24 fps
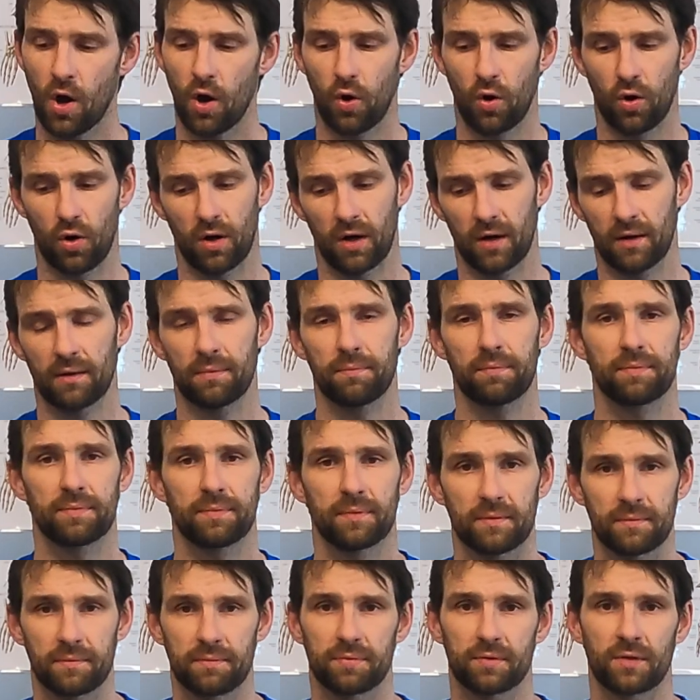or
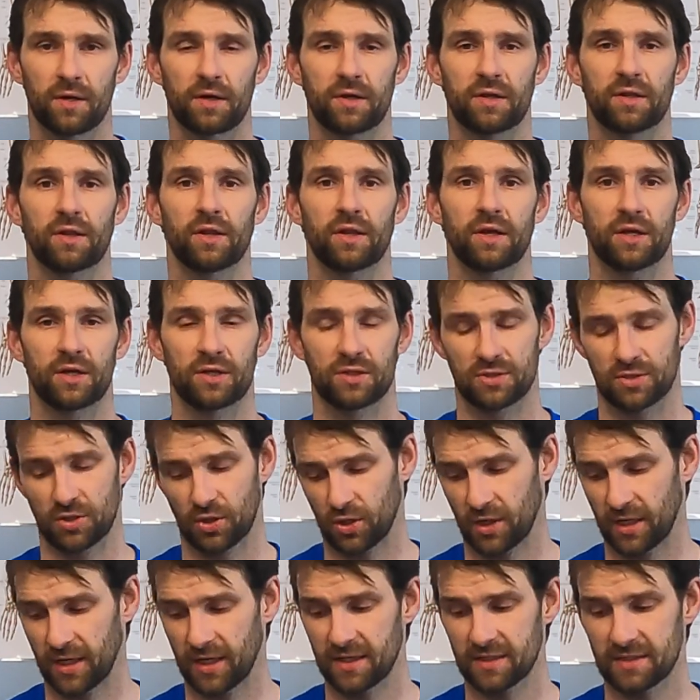particularly
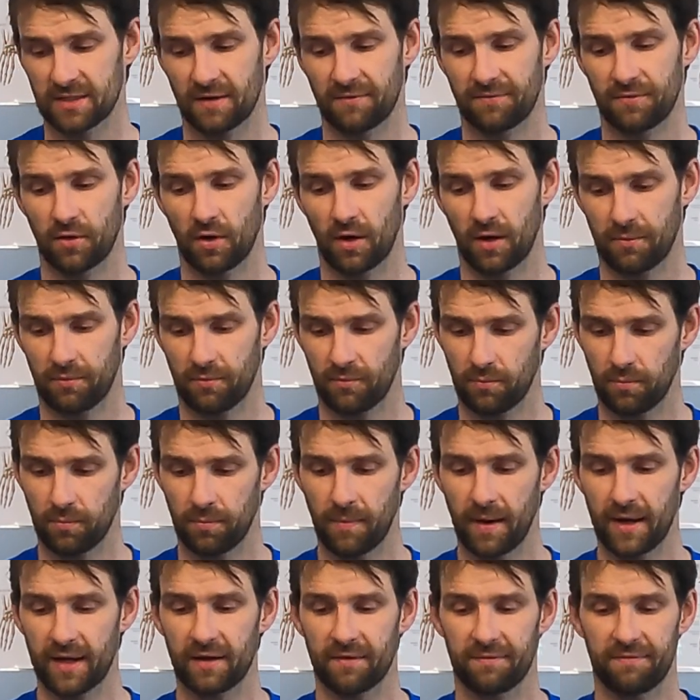concerning is if you
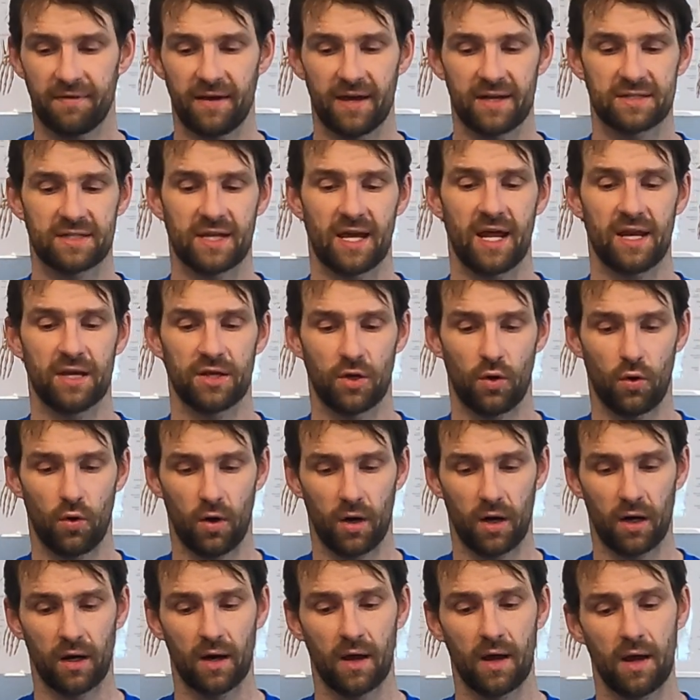make a fist and
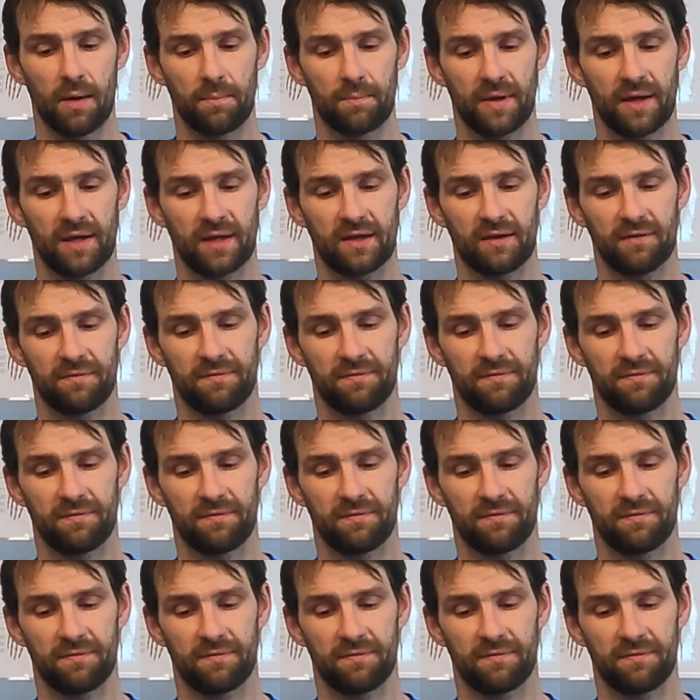your pinky